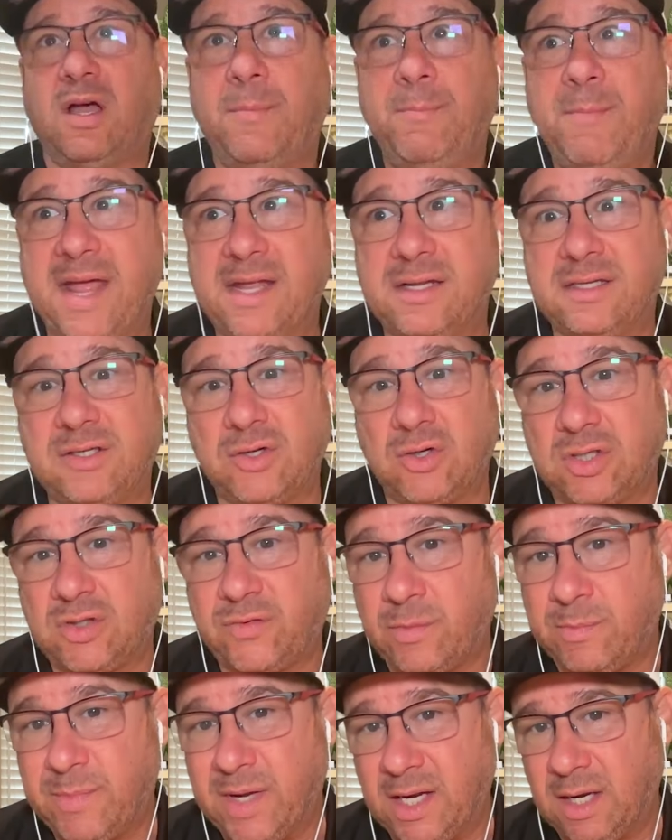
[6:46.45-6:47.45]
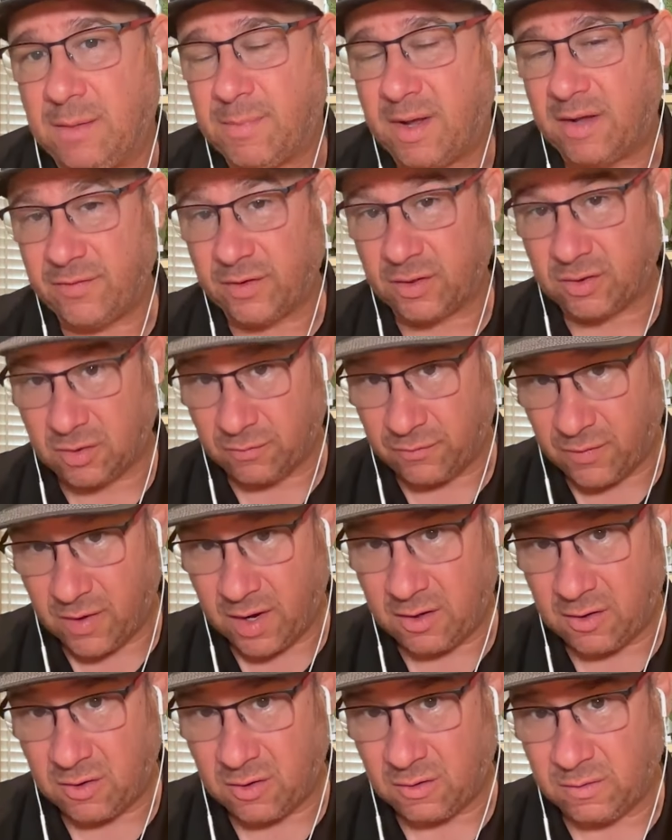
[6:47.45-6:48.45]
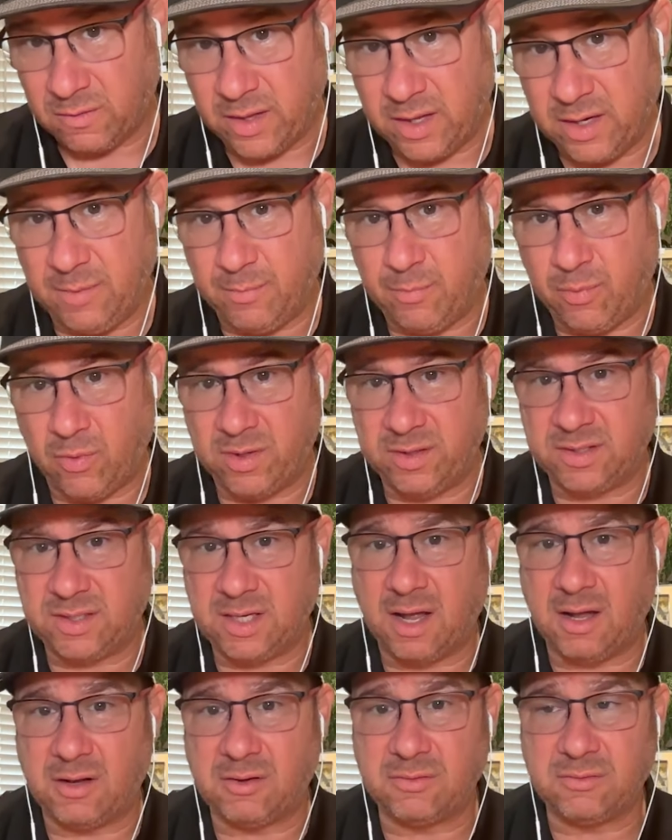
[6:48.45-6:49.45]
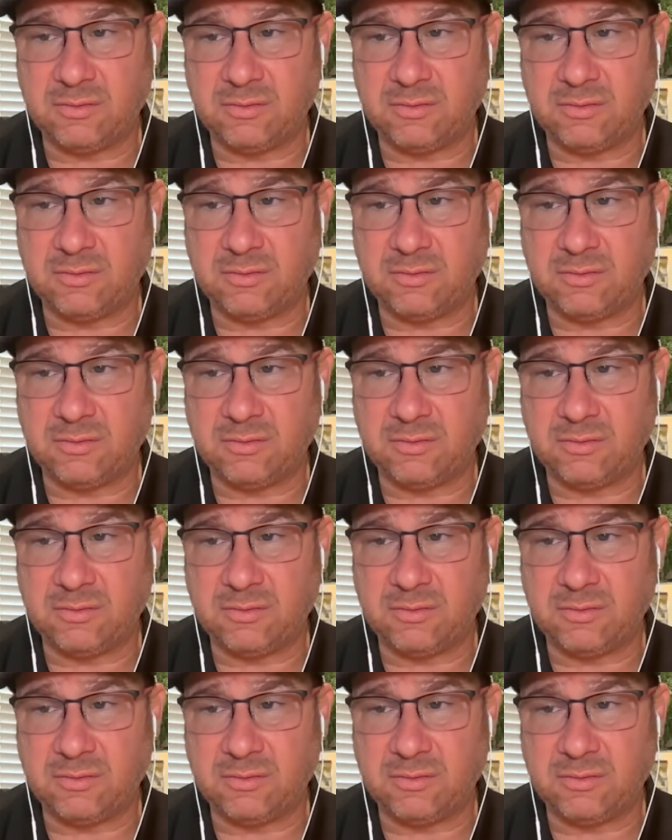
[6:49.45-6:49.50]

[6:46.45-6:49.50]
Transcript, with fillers: "Man's Search for Meaning" by Viktor Frankl, and he points out